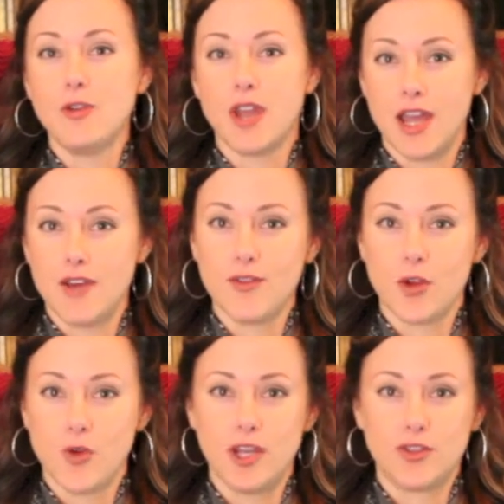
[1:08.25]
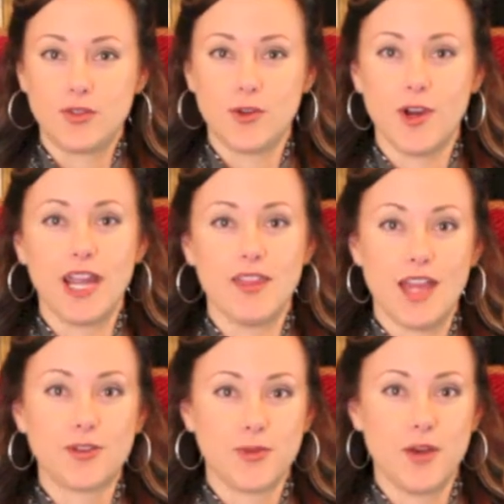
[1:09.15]
you'd have quite a story,
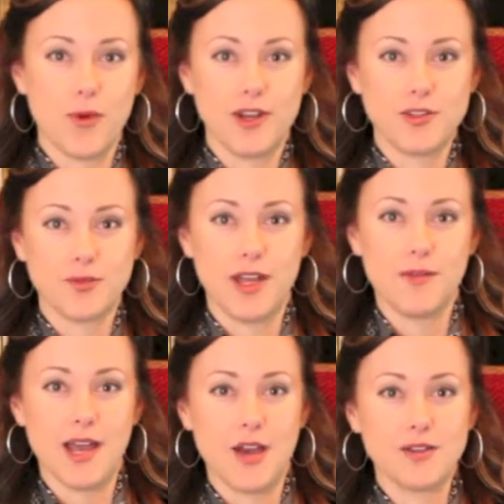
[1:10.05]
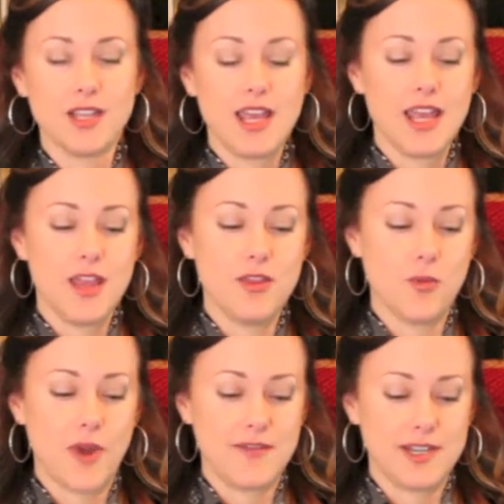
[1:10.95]
and that's what I wanted to write about
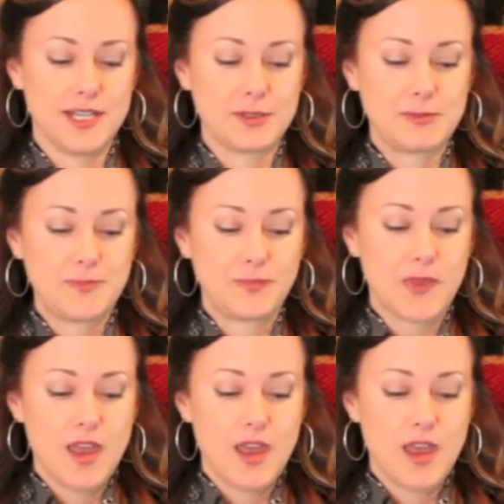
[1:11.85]
in The Revenant.